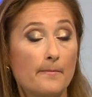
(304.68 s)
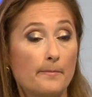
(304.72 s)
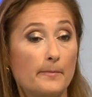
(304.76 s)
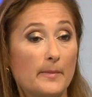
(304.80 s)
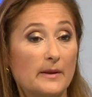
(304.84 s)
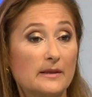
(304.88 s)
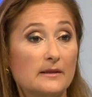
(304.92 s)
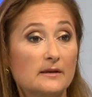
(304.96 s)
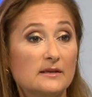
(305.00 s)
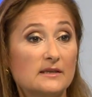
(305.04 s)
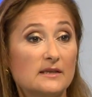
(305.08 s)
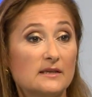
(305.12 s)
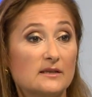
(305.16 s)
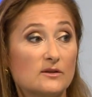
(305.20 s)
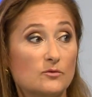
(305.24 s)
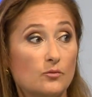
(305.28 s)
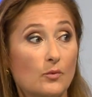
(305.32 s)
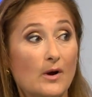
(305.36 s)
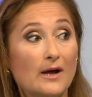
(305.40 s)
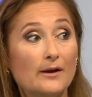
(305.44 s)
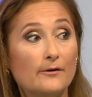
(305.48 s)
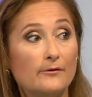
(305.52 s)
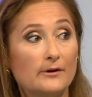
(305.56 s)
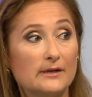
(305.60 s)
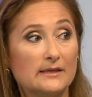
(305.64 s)
But this is
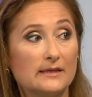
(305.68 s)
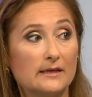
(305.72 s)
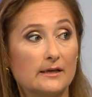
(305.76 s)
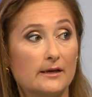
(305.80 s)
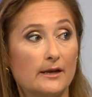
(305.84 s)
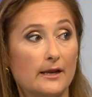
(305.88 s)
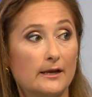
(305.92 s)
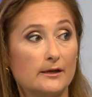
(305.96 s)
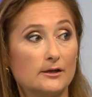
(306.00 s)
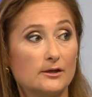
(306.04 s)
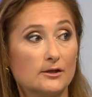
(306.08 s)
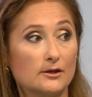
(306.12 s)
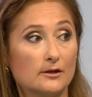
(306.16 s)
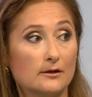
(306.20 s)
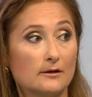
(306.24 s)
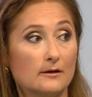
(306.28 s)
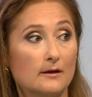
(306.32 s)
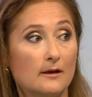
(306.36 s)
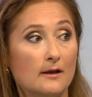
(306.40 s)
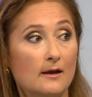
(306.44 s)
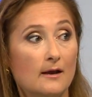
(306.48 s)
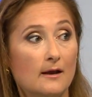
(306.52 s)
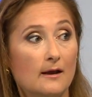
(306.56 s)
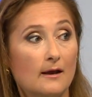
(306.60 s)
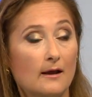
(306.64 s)
one resignation
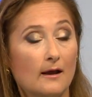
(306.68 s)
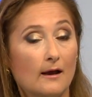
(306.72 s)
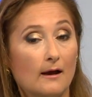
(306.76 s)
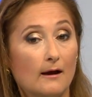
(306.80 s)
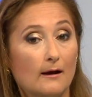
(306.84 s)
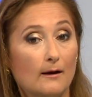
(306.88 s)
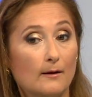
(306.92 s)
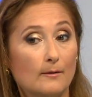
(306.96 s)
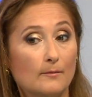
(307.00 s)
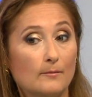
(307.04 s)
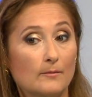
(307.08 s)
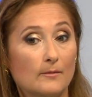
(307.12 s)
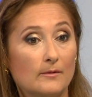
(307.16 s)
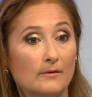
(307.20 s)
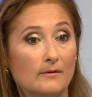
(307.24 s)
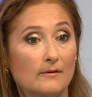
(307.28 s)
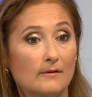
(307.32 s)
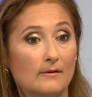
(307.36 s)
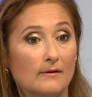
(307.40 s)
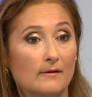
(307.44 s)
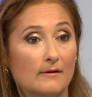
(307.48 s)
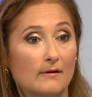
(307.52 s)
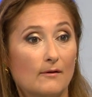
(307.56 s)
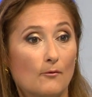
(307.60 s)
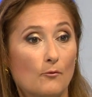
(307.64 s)

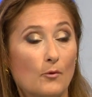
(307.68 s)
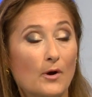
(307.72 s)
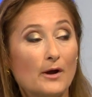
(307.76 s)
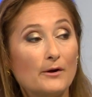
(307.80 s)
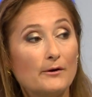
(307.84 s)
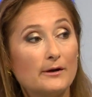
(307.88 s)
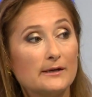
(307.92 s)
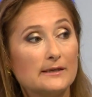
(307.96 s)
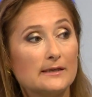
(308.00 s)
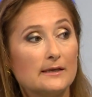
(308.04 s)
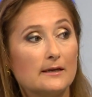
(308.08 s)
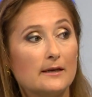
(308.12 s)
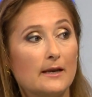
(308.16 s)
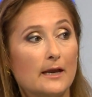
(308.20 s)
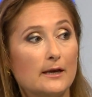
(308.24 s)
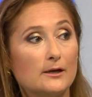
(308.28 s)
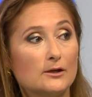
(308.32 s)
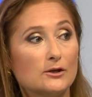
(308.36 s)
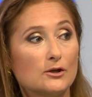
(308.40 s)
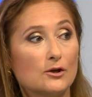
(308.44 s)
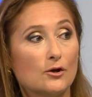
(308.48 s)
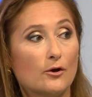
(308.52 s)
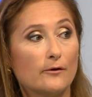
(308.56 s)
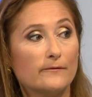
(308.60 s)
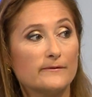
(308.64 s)

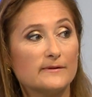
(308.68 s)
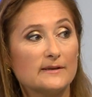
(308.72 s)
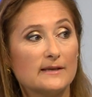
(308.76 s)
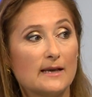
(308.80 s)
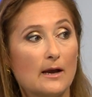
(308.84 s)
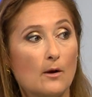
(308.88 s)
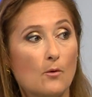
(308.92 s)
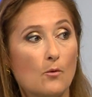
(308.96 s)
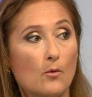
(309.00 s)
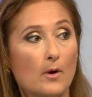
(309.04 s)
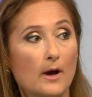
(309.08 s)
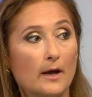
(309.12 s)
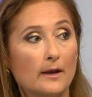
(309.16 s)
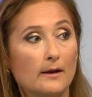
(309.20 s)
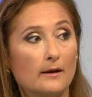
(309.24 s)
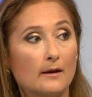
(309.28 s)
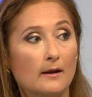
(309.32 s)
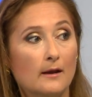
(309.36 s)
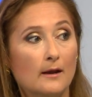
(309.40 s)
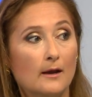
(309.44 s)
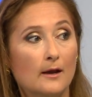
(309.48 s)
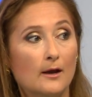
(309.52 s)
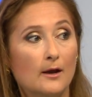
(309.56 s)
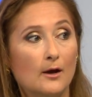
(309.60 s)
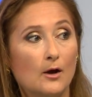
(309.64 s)
of someone
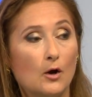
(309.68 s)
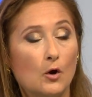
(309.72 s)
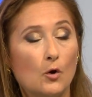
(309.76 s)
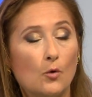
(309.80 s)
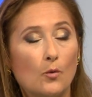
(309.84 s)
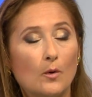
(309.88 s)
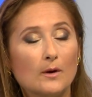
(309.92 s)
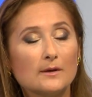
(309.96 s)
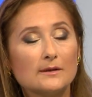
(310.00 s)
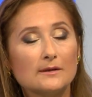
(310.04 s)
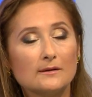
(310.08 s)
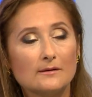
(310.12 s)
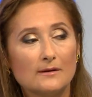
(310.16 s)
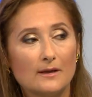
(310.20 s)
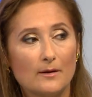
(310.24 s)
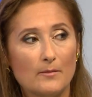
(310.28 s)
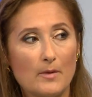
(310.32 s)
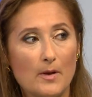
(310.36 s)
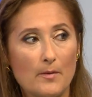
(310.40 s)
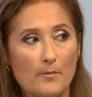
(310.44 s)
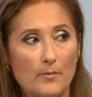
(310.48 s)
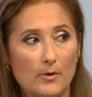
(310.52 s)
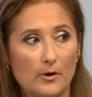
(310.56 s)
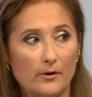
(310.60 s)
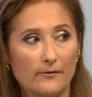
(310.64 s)
who wasn't a
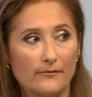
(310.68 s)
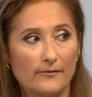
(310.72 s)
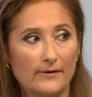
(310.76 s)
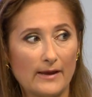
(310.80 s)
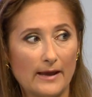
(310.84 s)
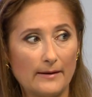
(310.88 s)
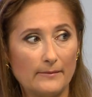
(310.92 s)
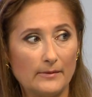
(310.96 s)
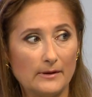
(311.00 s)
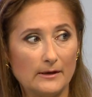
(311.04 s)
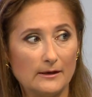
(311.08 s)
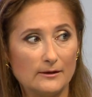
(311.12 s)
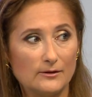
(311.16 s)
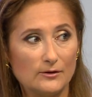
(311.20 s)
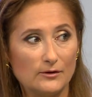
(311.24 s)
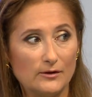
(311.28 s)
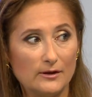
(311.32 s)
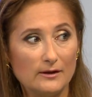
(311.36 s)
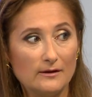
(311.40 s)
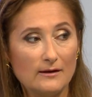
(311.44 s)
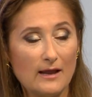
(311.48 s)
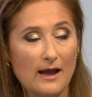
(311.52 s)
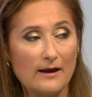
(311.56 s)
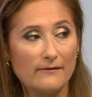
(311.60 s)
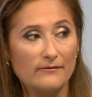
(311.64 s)
member of cabinet, who
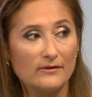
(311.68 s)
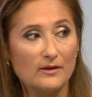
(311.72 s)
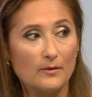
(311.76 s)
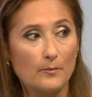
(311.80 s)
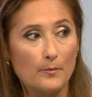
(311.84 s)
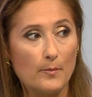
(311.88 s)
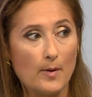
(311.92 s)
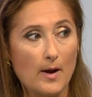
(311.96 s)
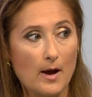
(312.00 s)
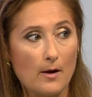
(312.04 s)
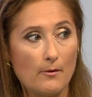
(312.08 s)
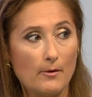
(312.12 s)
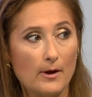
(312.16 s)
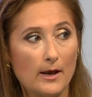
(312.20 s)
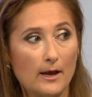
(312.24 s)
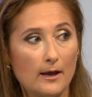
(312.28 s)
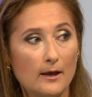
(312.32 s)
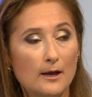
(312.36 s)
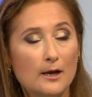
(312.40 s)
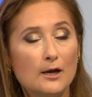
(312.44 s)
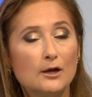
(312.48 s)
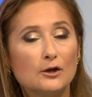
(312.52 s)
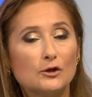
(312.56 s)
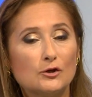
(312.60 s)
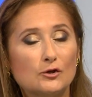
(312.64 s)
didn't have the power
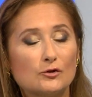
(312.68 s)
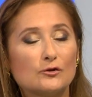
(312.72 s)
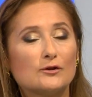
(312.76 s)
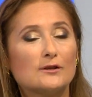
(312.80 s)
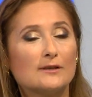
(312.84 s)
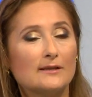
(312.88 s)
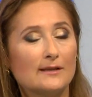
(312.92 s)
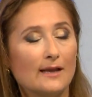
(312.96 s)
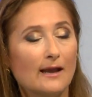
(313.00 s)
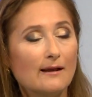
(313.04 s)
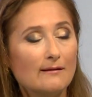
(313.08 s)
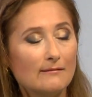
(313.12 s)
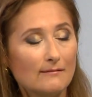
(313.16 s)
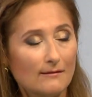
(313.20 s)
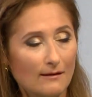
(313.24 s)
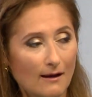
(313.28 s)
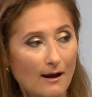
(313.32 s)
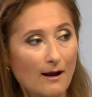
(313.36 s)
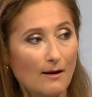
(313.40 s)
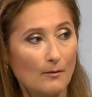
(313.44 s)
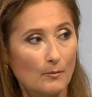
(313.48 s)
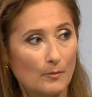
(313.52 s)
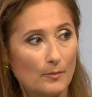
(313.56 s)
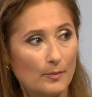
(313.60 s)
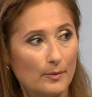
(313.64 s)
to stand
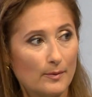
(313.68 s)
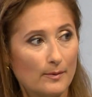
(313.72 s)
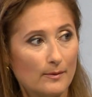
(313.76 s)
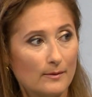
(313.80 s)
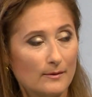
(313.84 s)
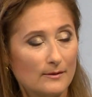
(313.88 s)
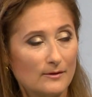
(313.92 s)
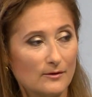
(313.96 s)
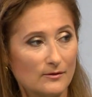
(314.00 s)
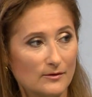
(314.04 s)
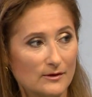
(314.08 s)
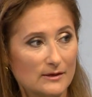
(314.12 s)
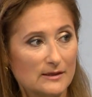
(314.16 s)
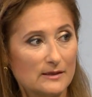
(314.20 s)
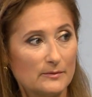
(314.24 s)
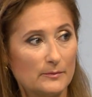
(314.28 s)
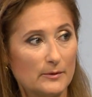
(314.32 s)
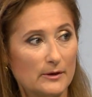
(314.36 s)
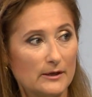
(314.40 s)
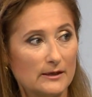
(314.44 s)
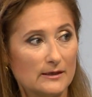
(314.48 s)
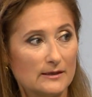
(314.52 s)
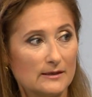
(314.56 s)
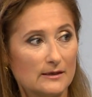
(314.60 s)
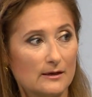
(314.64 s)
up to this
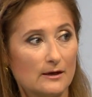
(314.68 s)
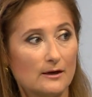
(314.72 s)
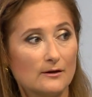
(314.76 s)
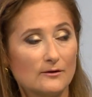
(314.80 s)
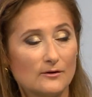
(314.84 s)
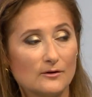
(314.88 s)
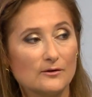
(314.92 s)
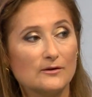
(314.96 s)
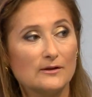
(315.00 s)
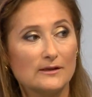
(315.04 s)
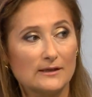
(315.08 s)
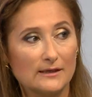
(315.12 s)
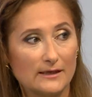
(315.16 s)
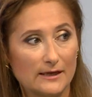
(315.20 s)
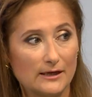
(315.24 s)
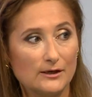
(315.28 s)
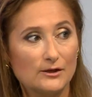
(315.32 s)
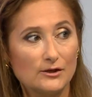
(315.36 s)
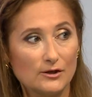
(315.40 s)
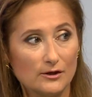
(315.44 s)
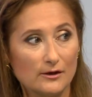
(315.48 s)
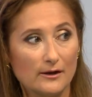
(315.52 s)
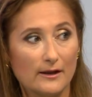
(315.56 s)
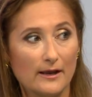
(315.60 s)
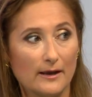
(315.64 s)
minister and to this
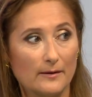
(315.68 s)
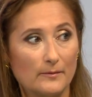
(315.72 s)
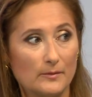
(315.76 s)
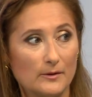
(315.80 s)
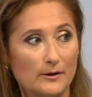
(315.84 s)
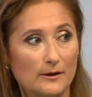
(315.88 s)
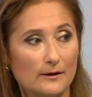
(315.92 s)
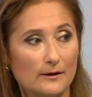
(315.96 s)
kitchen cabinet.